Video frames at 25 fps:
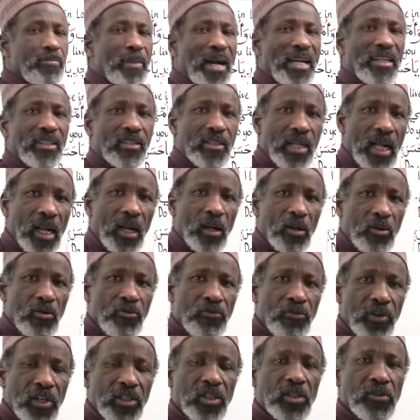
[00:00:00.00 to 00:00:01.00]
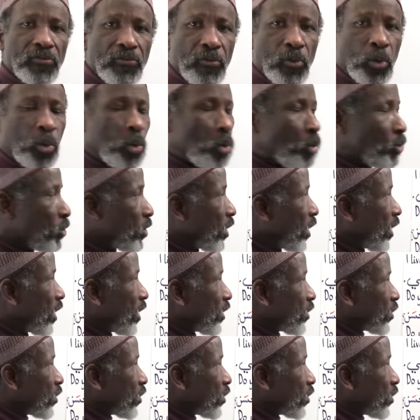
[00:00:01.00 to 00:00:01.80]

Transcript: myself, first of all,